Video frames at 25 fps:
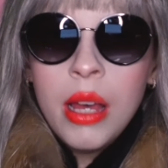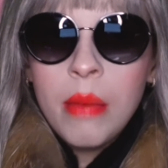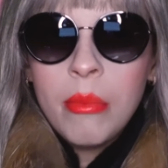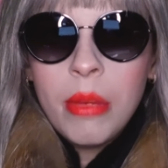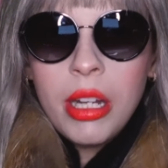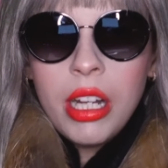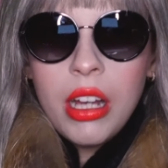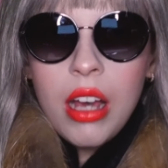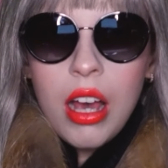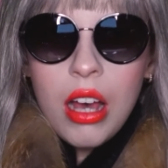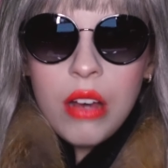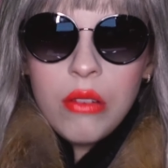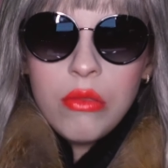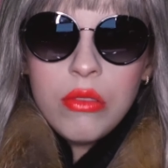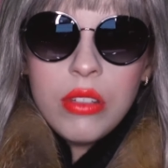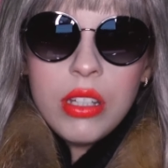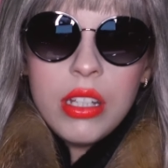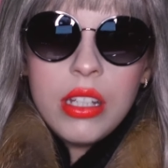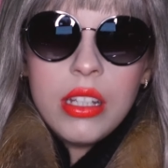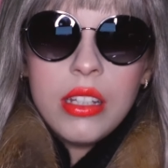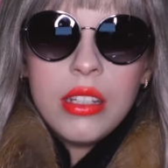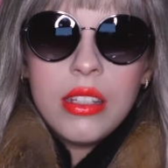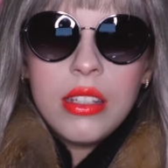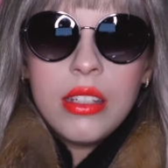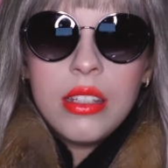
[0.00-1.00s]
but the
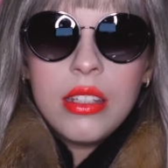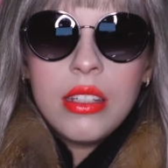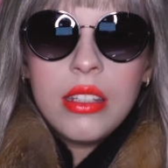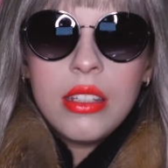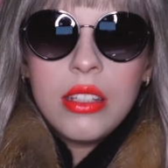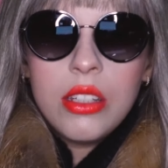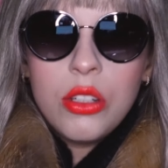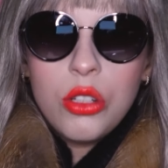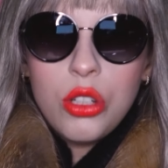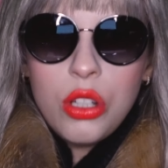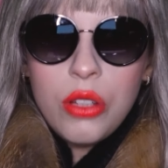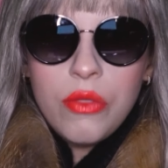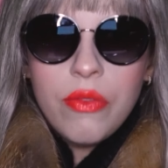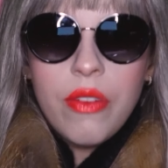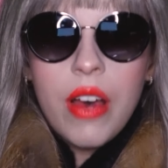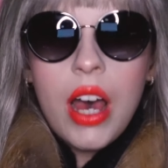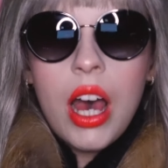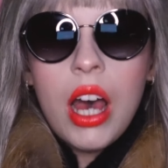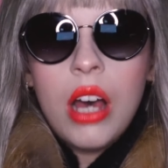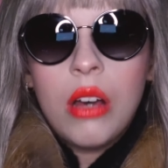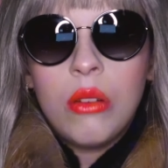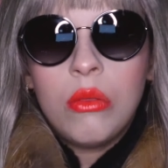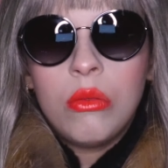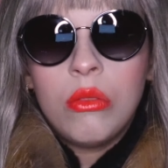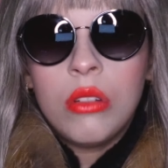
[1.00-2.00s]
houses she
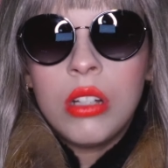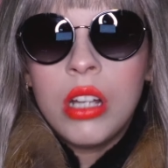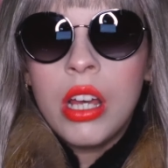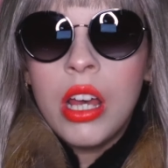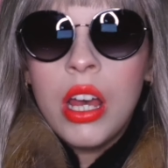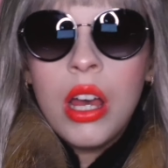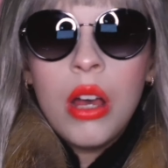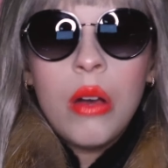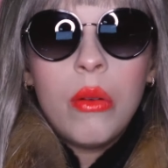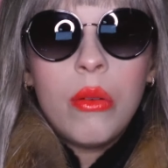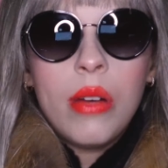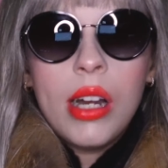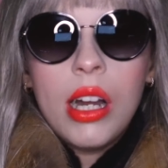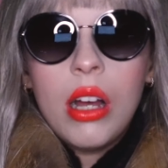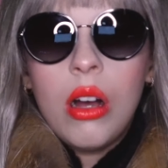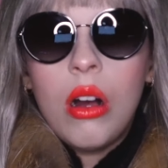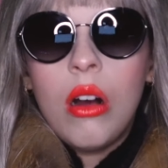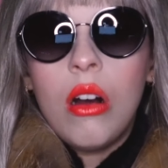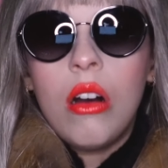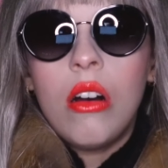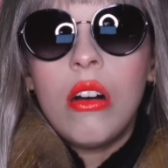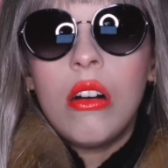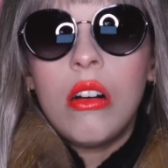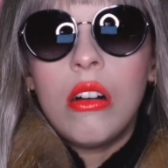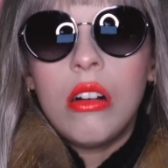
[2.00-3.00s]
found were
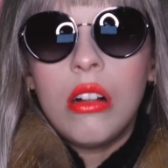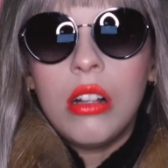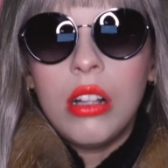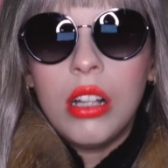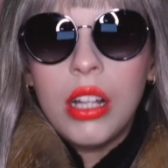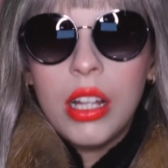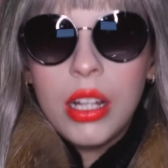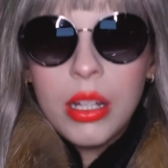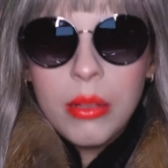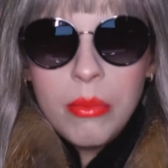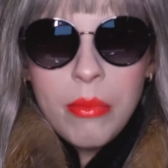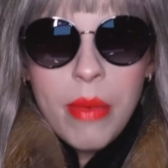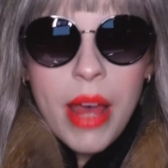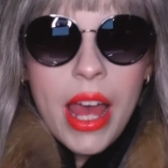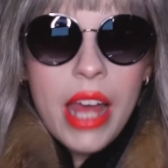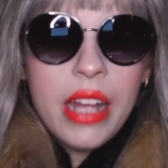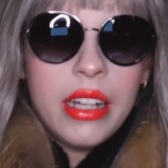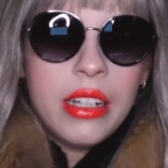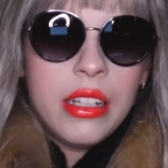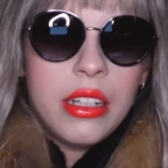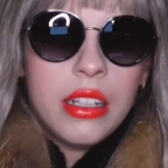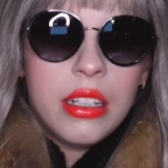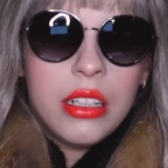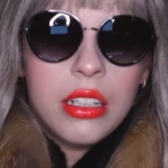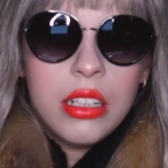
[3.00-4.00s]
all
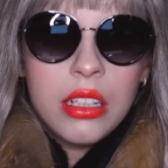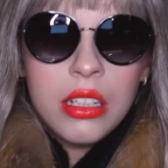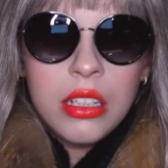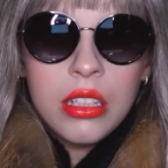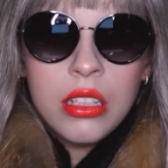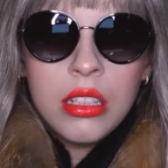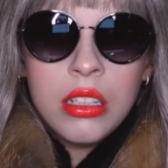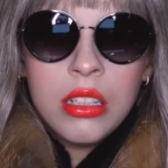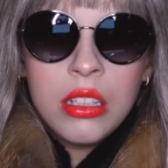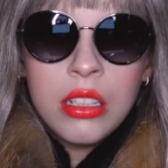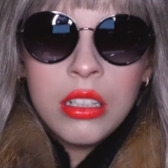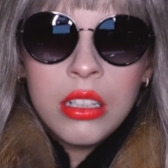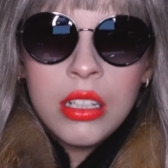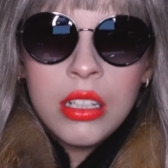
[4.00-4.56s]
abandoned.